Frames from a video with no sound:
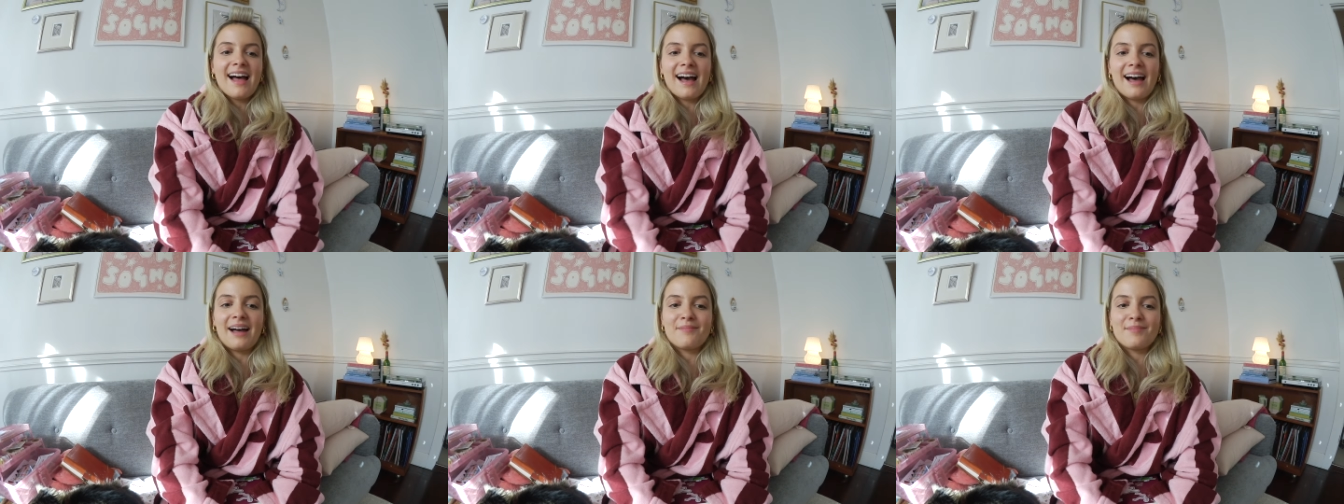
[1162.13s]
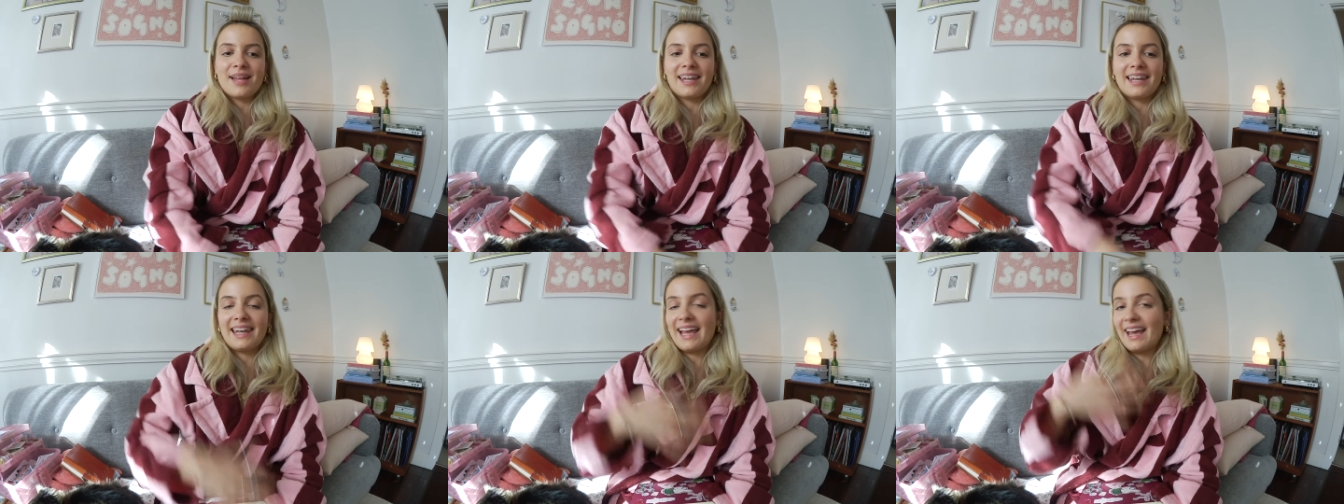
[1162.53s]
um,
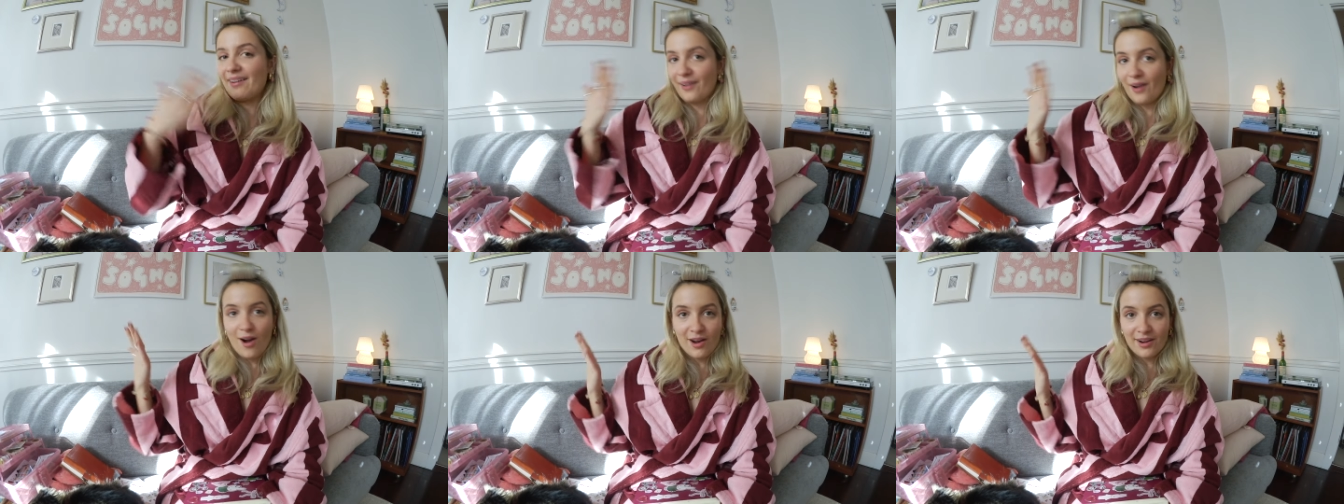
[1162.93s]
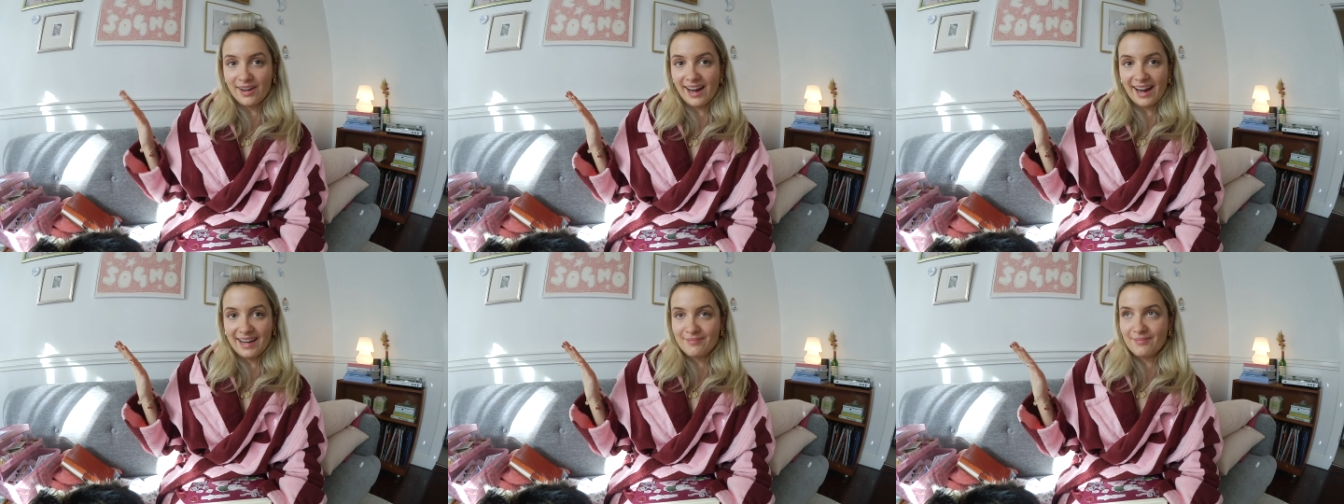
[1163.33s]
later on
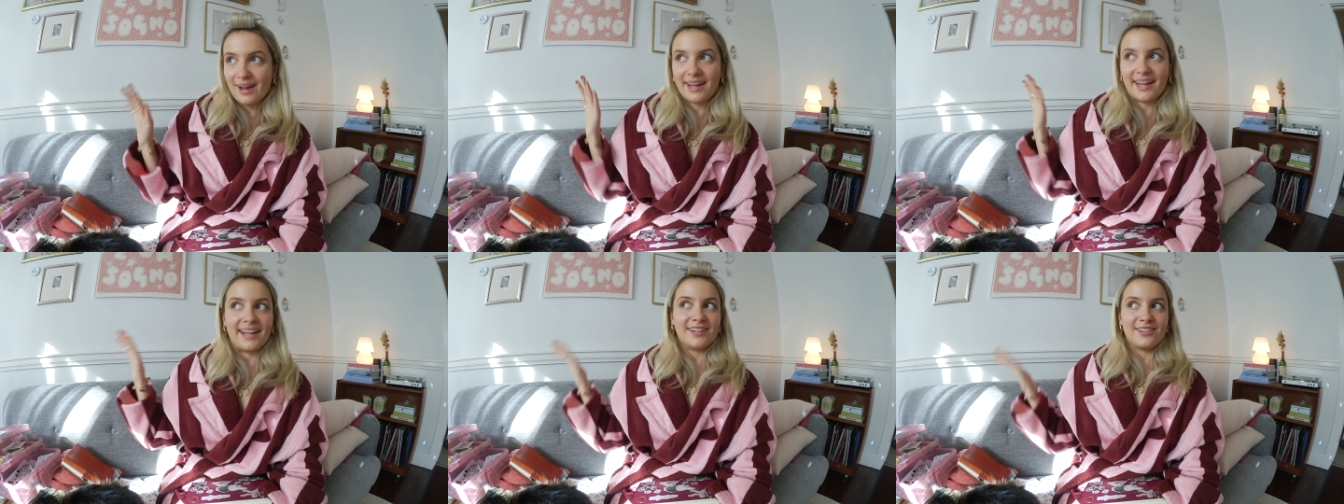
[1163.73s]
in my